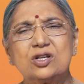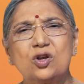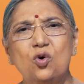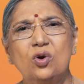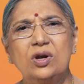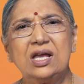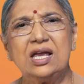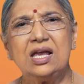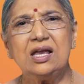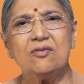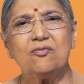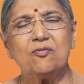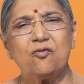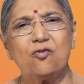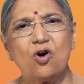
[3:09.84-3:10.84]
slowly
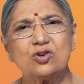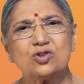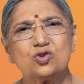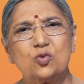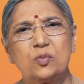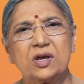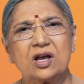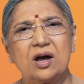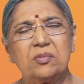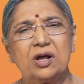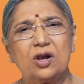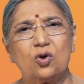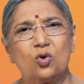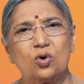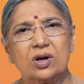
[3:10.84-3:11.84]
wants to become a
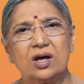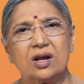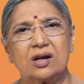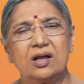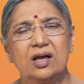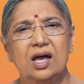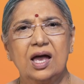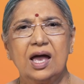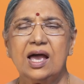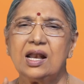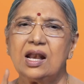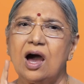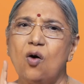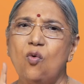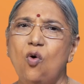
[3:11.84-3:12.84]
loner
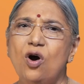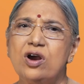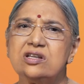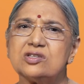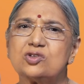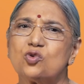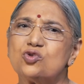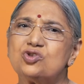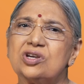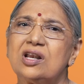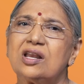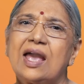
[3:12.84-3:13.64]
and avoid social